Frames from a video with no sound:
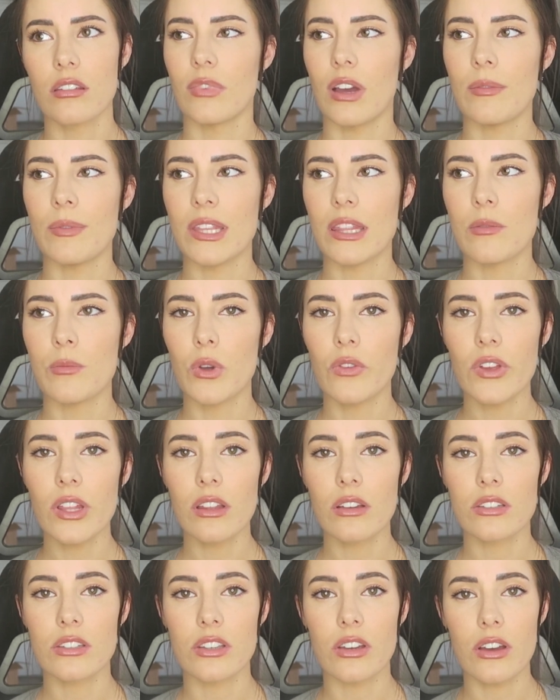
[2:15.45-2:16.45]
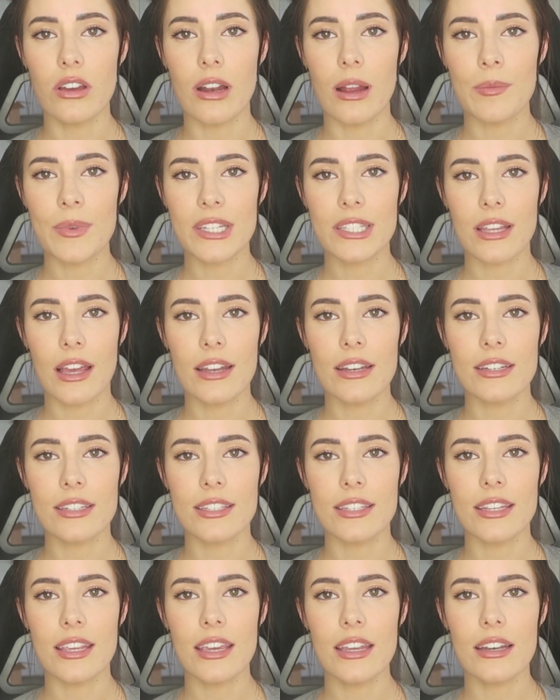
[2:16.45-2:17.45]
I mean, the movie looks good. I'm excited
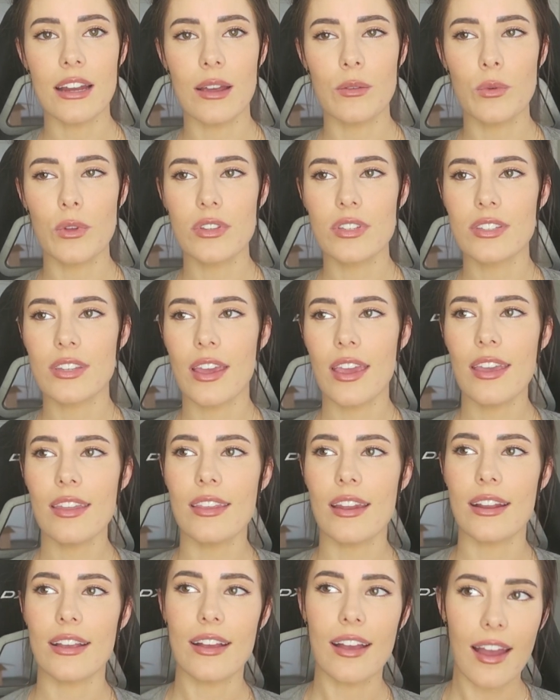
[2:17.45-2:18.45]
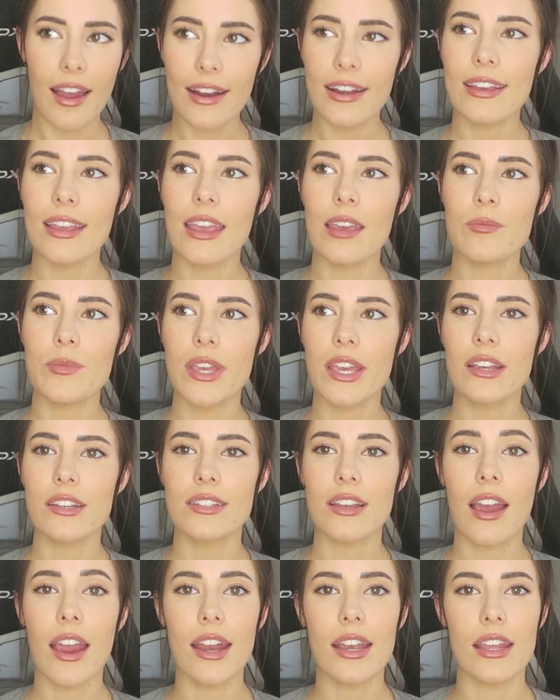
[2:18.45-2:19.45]
to see it. I will say that it kind of gave me
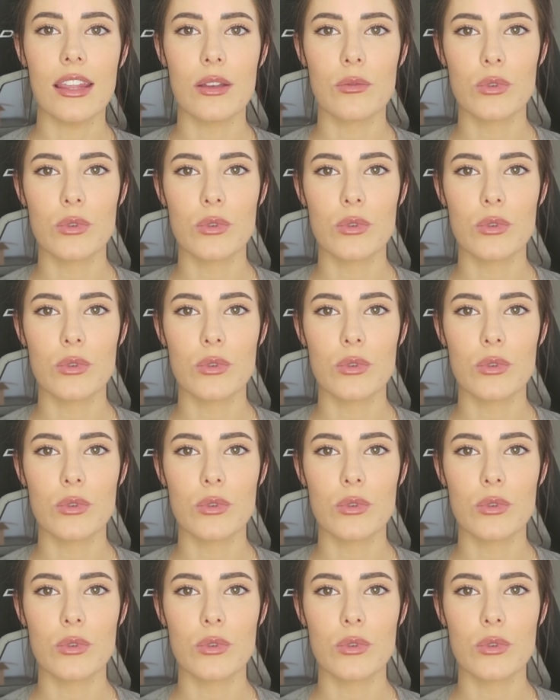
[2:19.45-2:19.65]
anxiety.